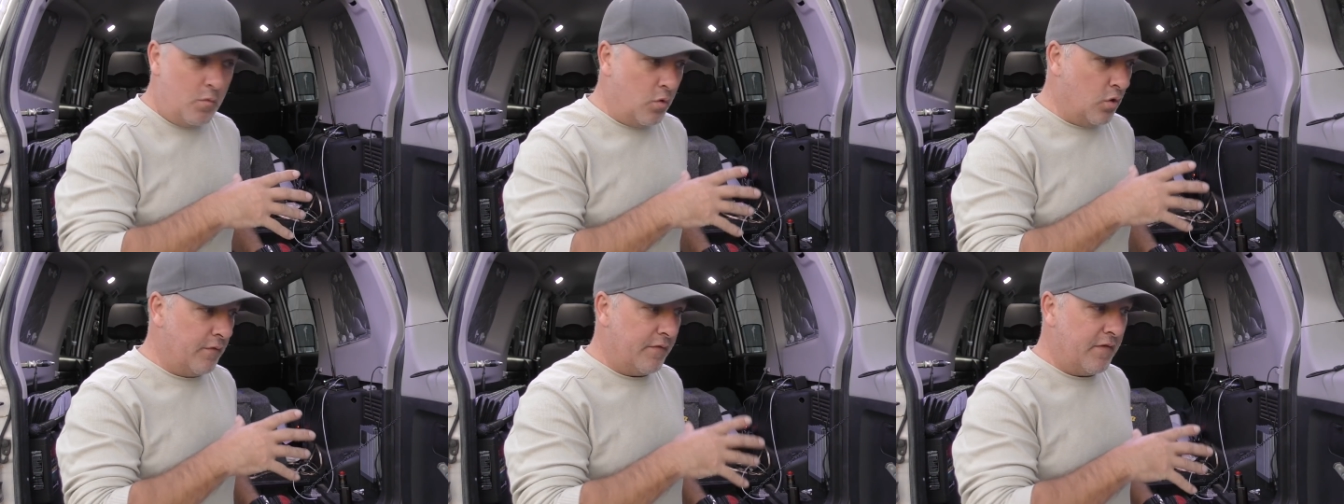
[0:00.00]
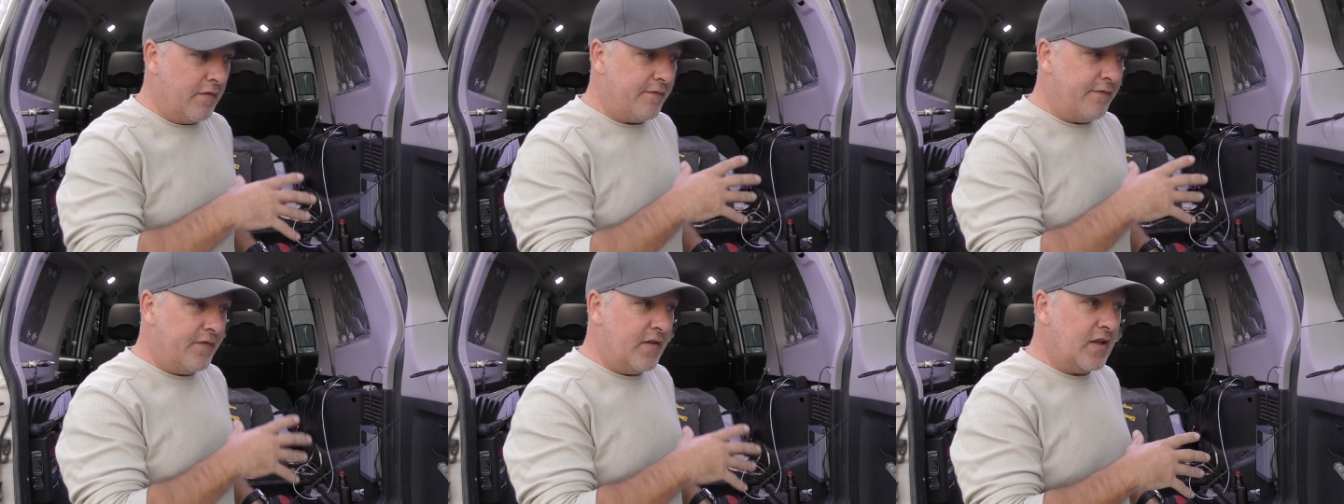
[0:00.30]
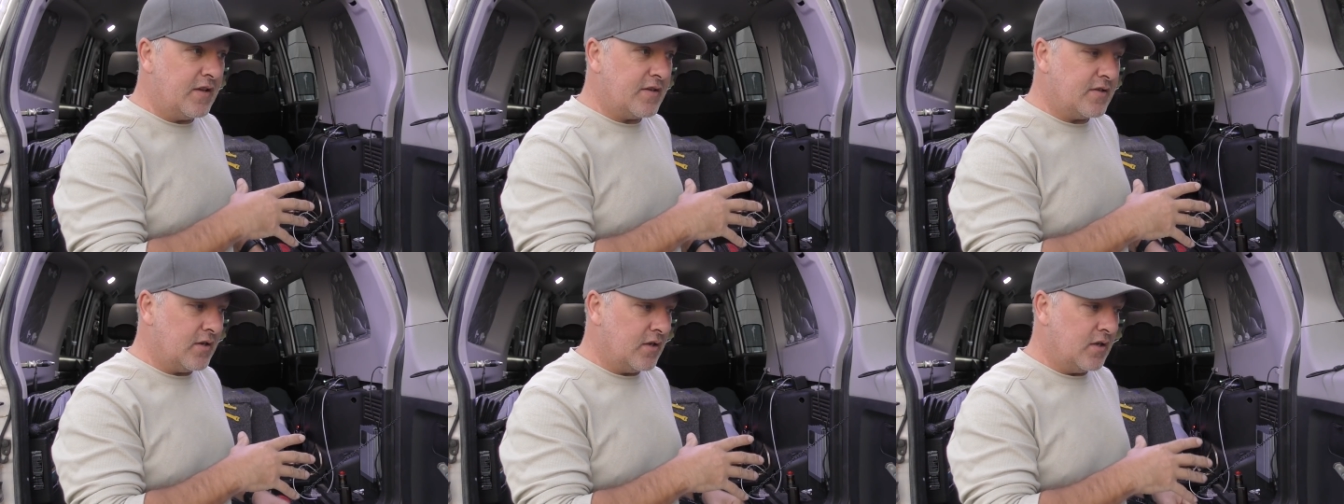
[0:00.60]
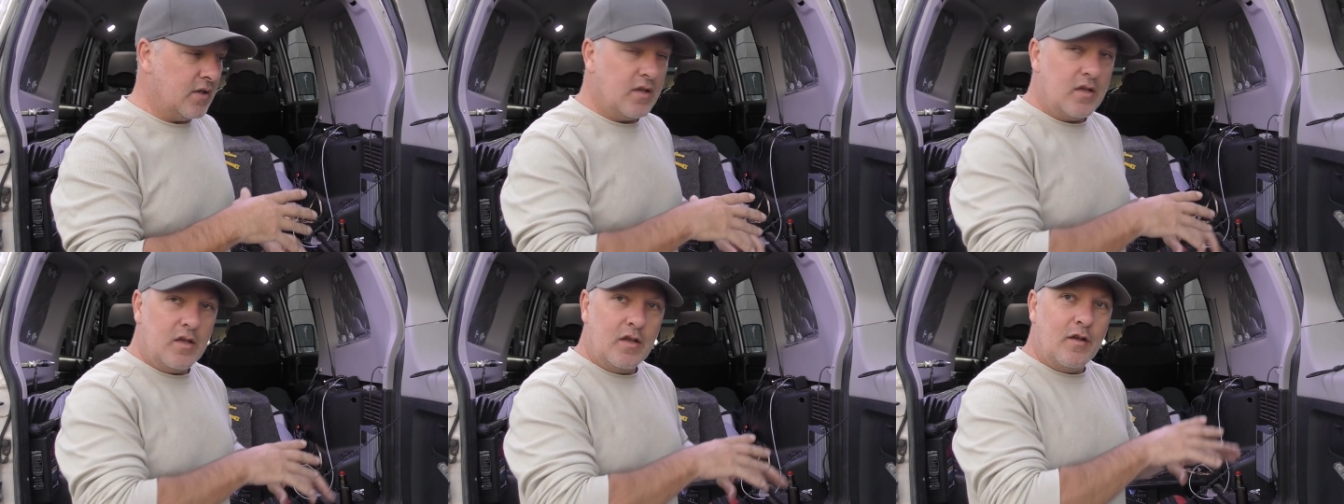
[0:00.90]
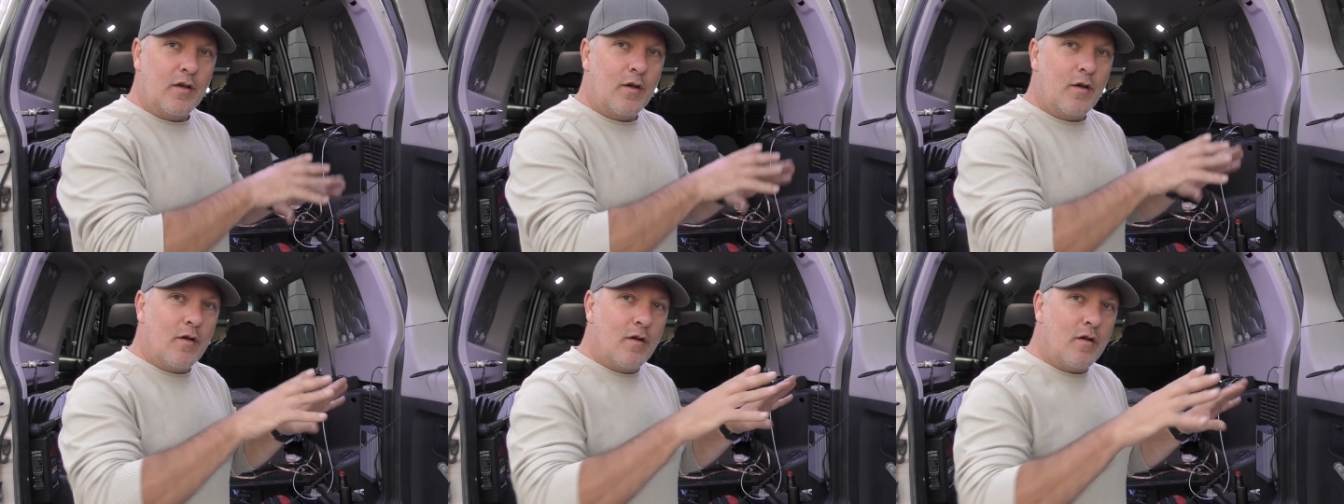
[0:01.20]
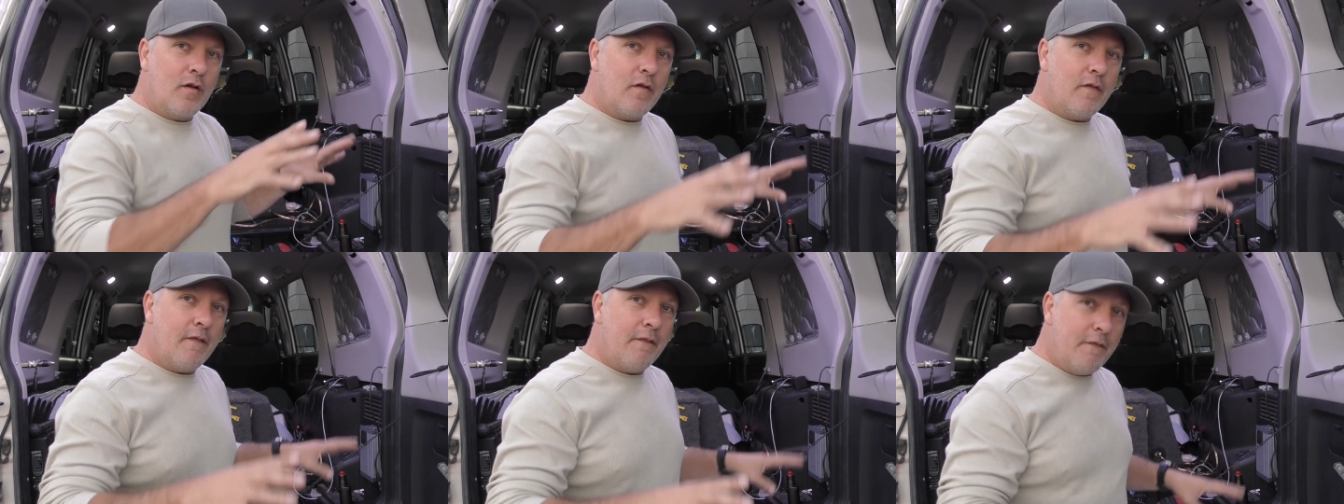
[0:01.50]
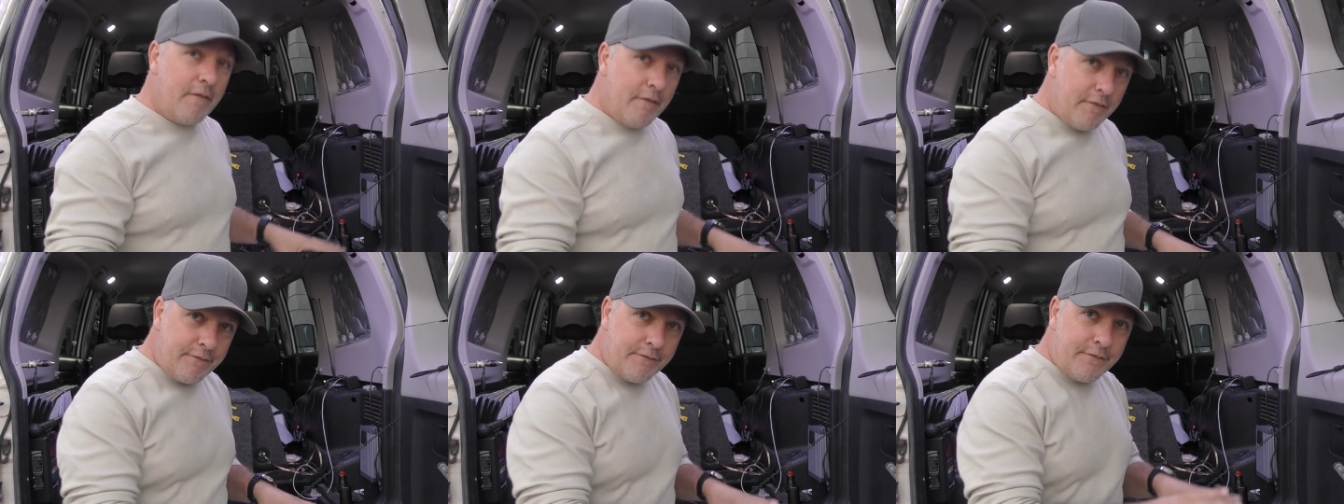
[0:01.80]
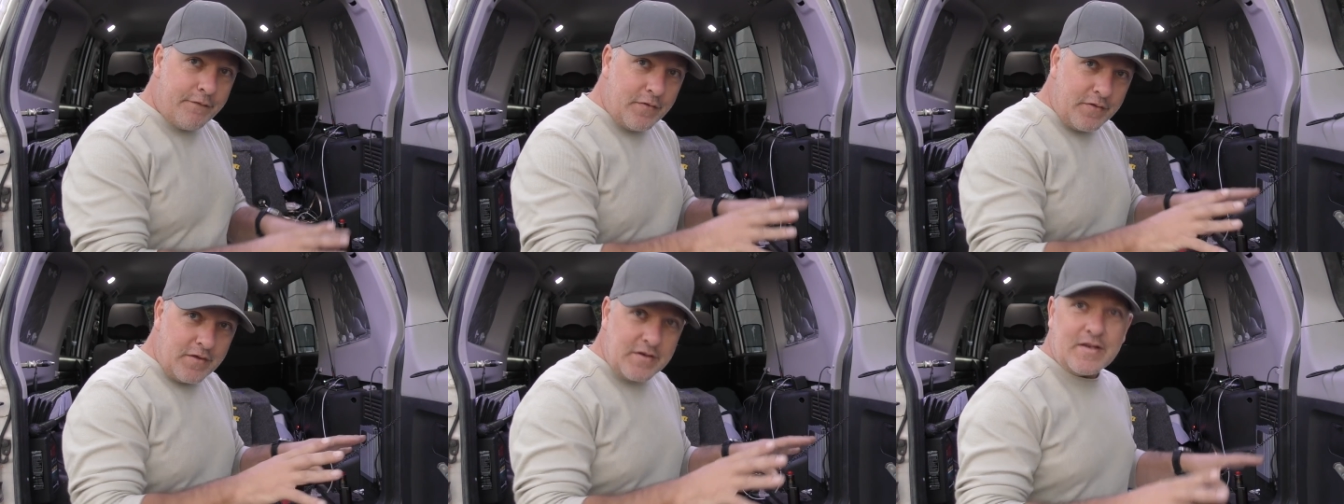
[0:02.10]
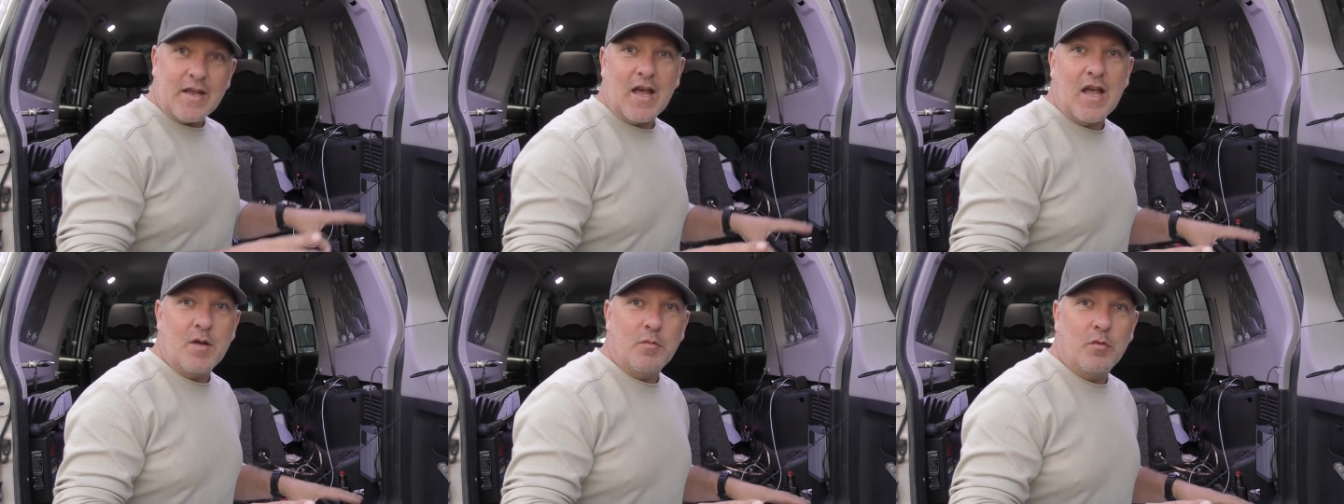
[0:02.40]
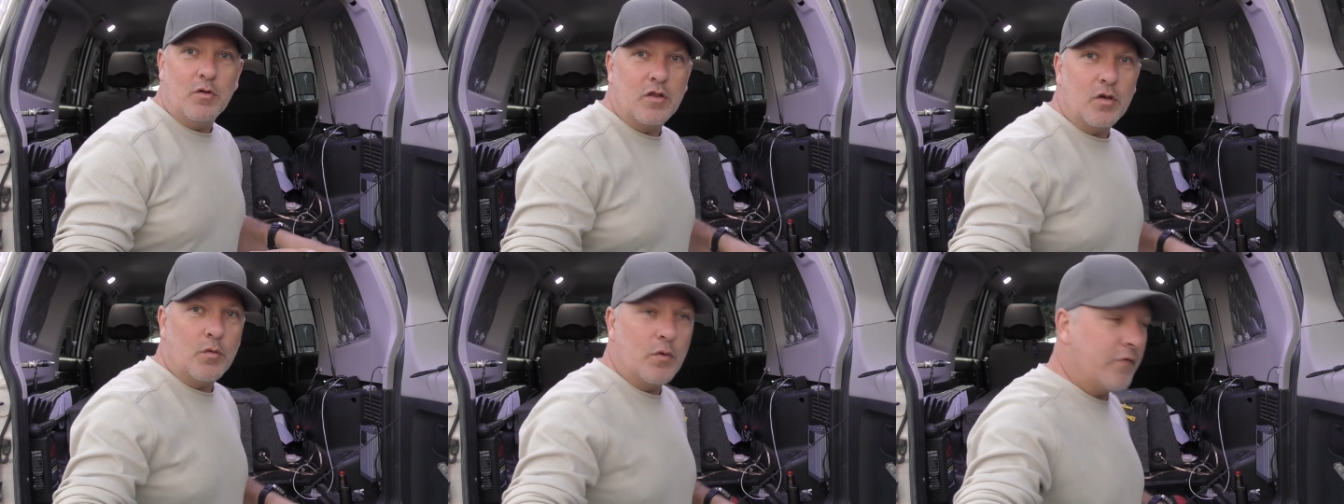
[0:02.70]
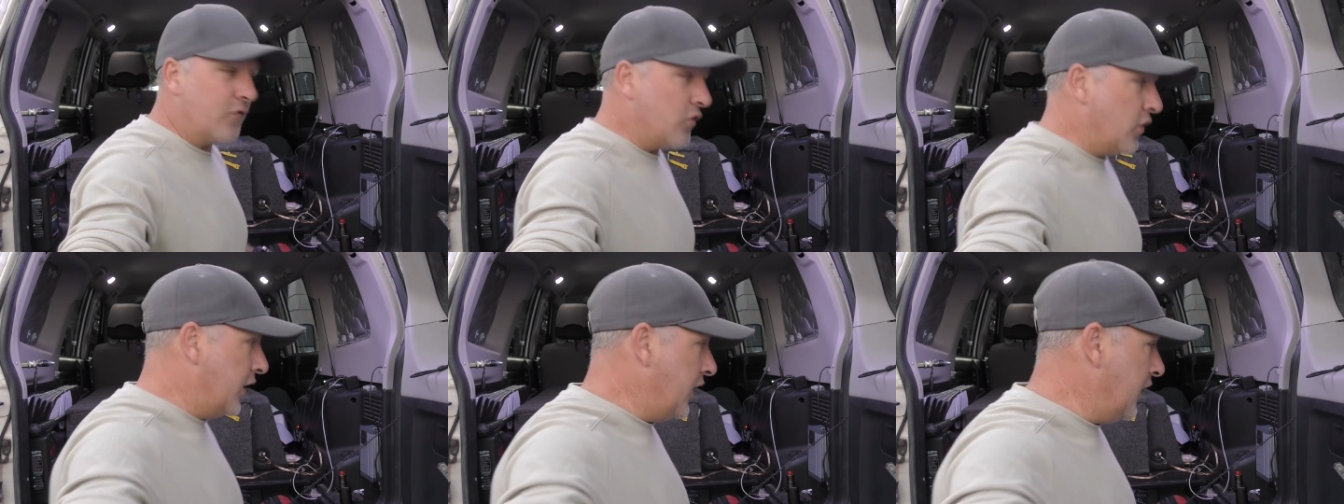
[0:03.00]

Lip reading: more of a fit for the table that we've got